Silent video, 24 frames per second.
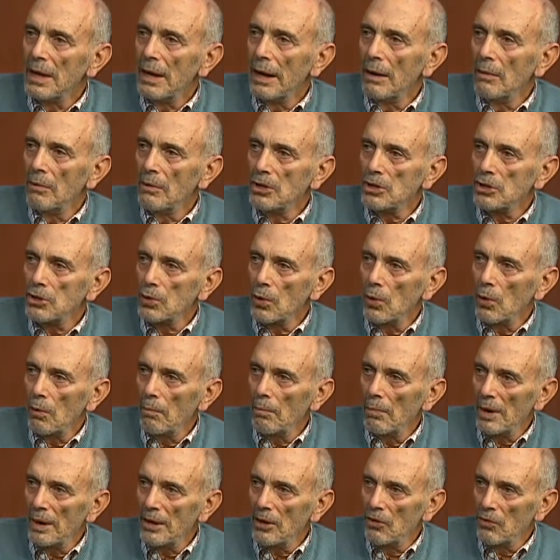It was sold
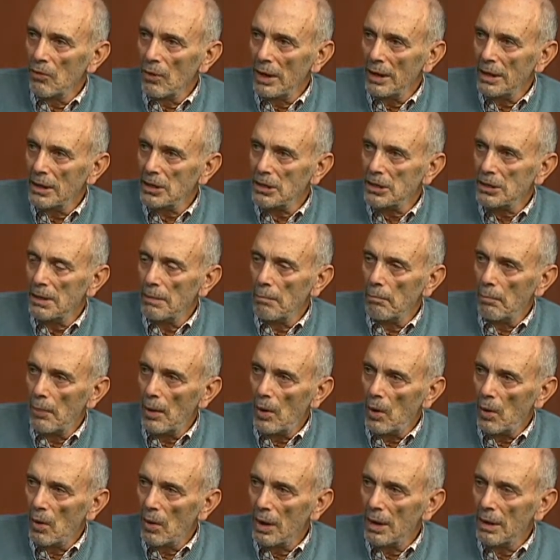by druggists in
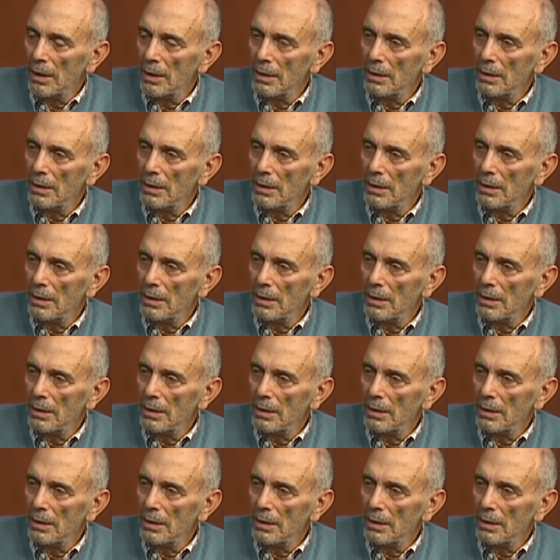bulk.